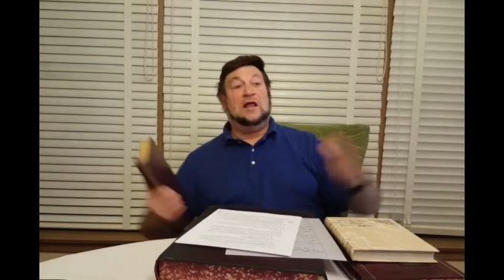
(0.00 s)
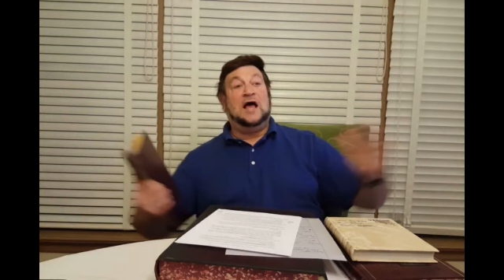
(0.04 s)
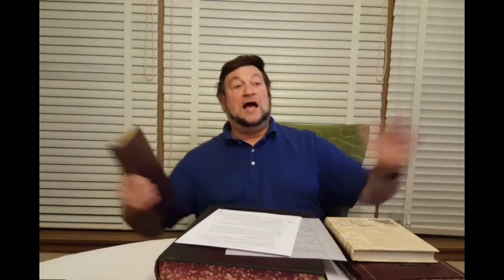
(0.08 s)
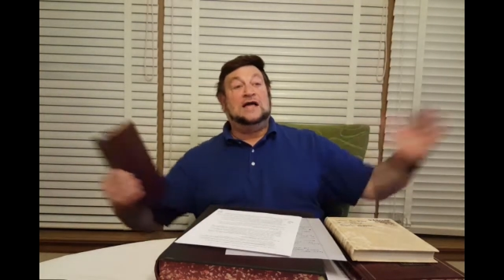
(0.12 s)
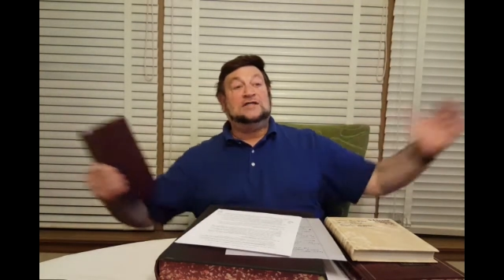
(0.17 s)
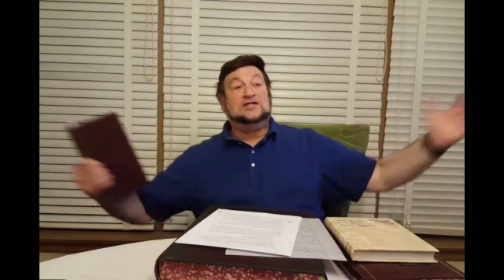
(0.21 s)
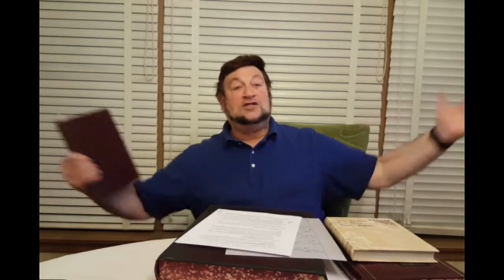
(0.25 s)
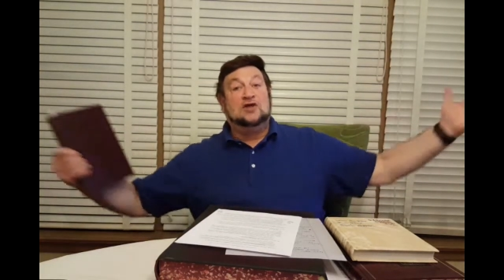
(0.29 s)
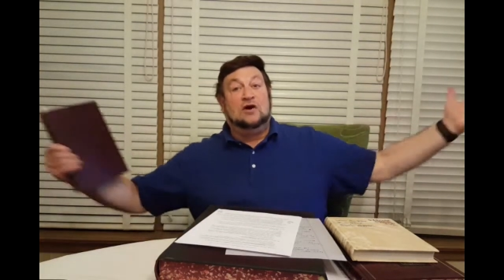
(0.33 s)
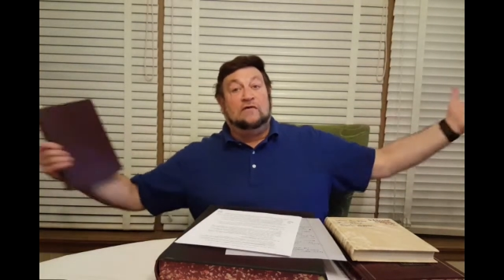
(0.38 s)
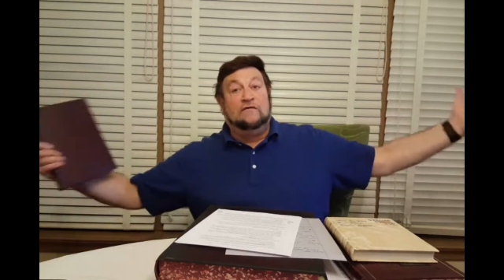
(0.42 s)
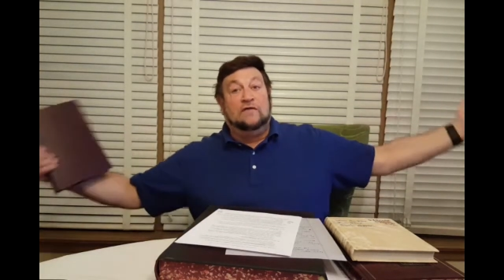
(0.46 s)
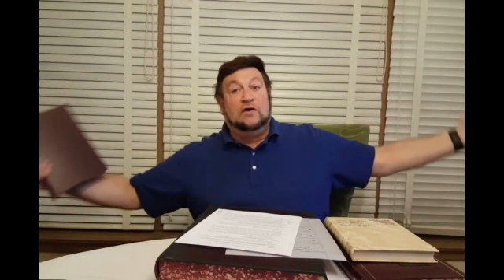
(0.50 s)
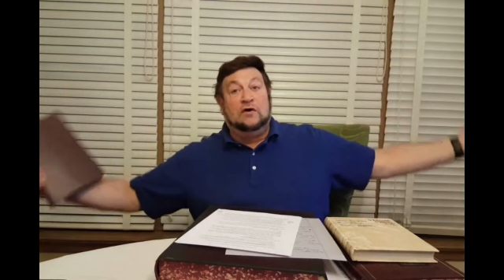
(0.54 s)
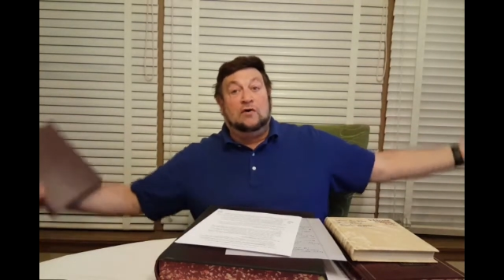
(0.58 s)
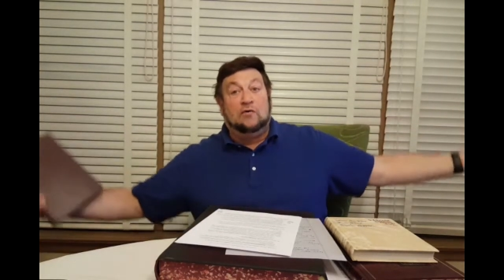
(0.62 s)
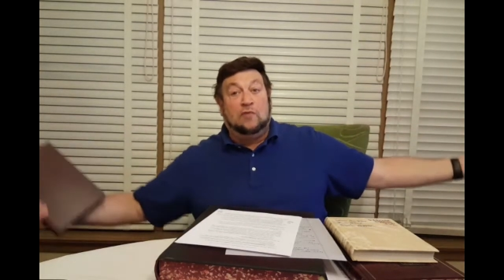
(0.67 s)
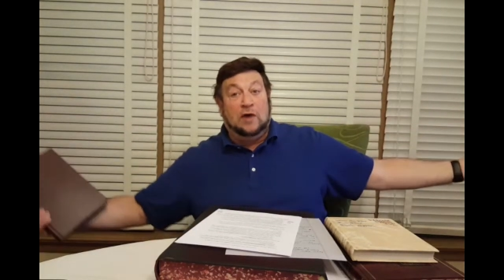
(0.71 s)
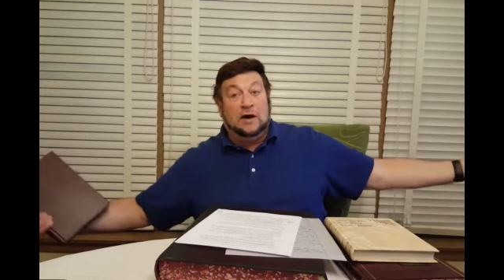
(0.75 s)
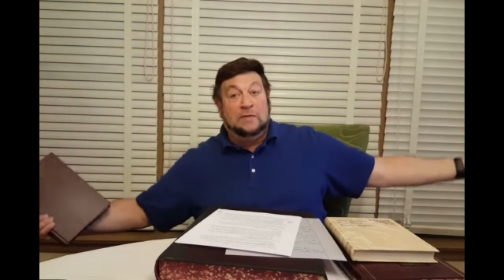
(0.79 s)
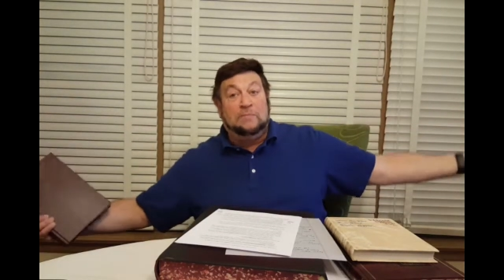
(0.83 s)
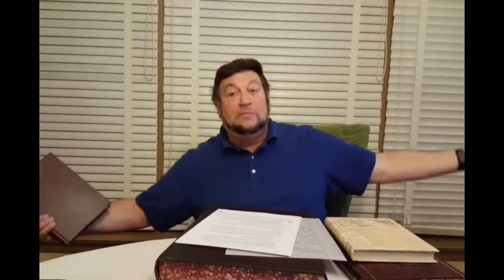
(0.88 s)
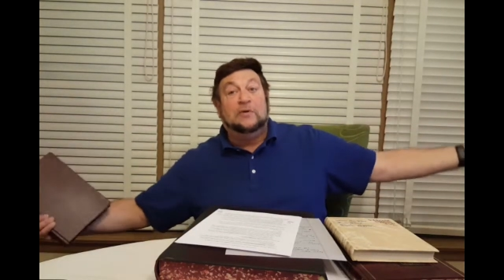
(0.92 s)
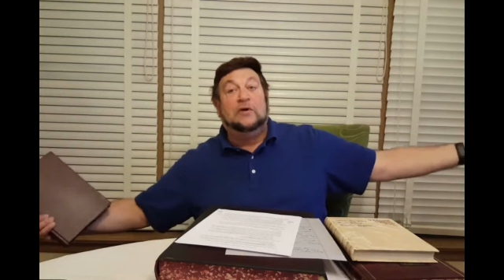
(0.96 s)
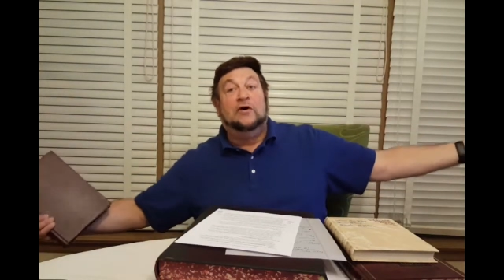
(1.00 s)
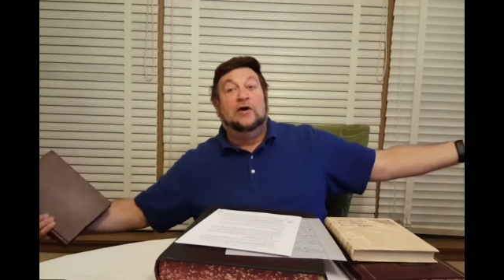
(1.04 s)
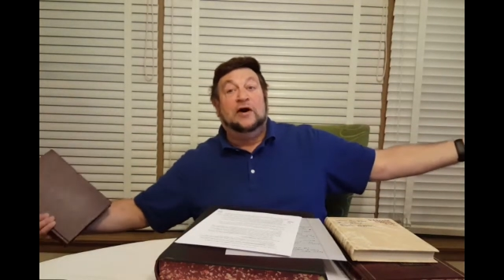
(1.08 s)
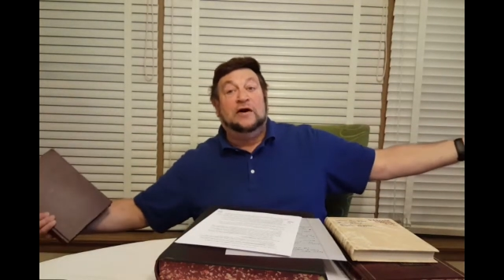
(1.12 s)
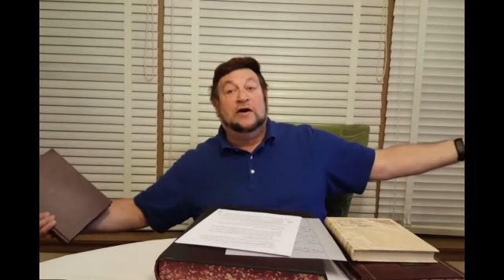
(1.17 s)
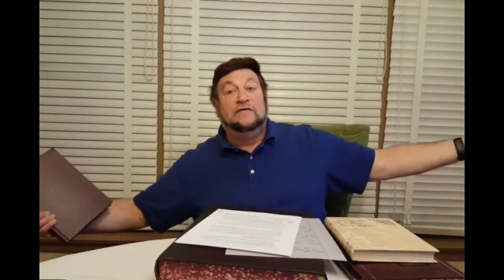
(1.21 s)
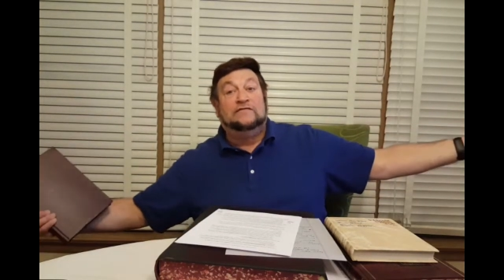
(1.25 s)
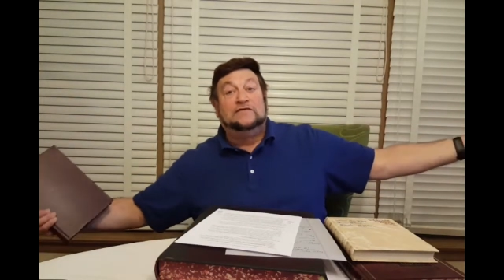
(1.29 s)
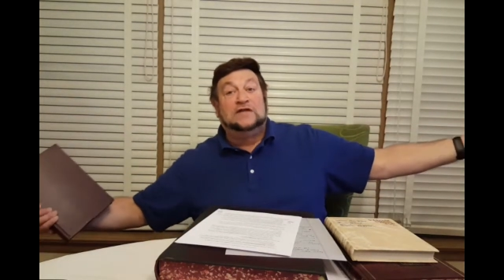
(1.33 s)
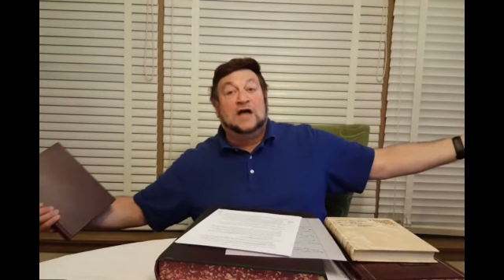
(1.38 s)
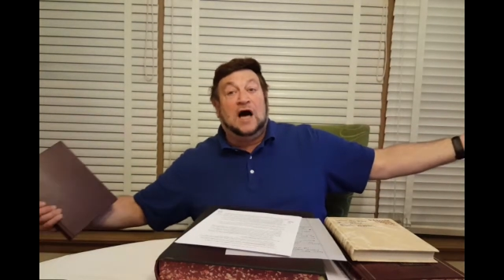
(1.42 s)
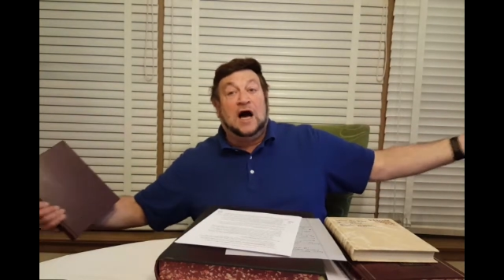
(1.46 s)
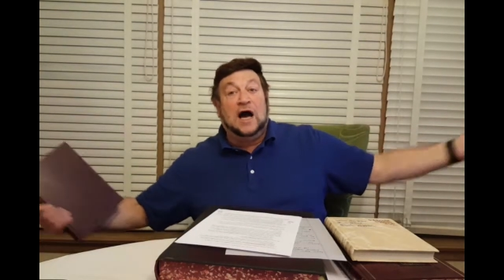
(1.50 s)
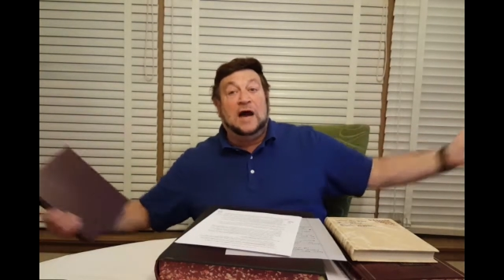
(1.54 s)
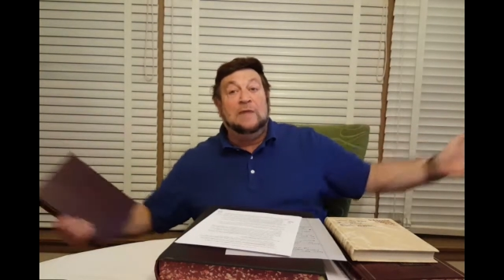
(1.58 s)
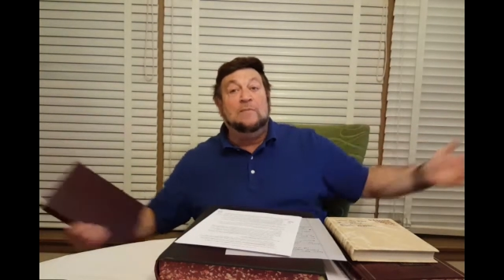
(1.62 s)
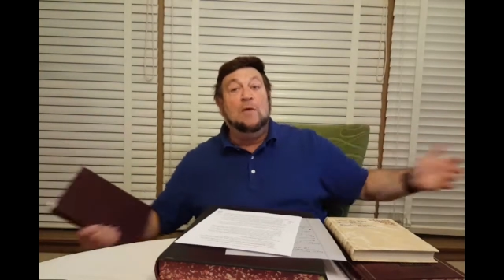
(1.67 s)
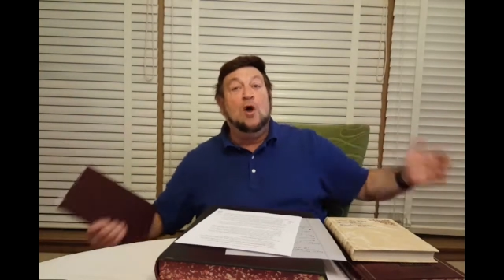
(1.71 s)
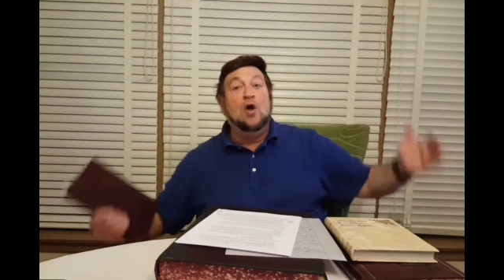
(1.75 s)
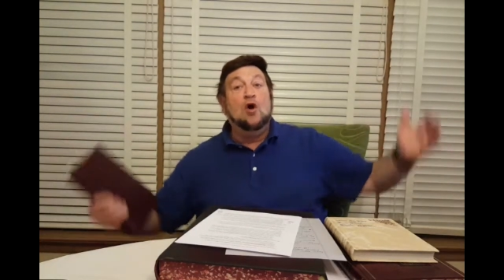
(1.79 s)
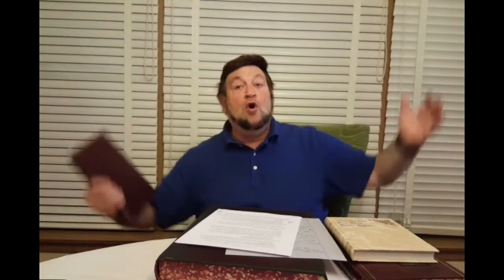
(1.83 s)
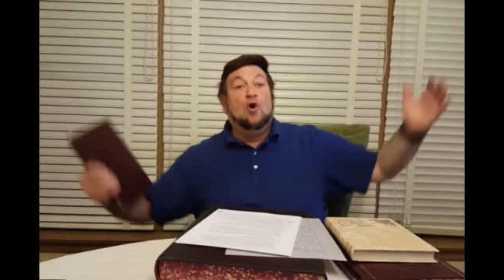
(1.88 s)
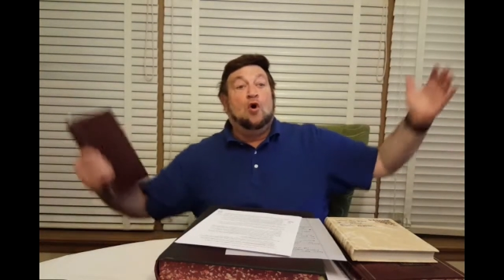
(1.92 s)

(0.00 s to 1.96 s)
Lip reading: lasted over a great period of time,